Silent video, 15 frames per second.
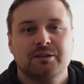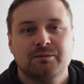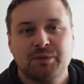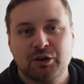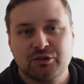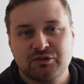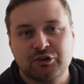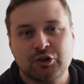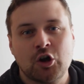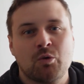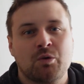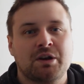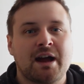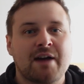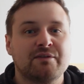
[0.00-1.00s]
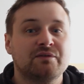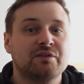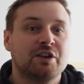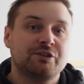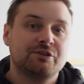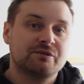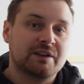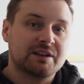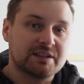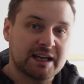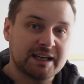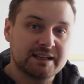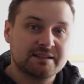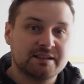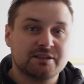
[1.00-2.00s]
because they don't want to have a Virgil van
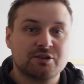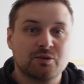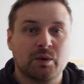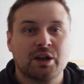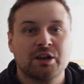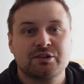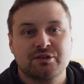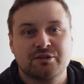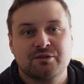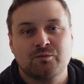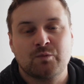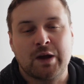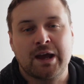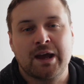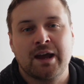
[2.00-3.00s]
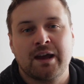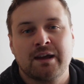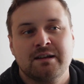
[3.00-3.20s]
Dijk situation where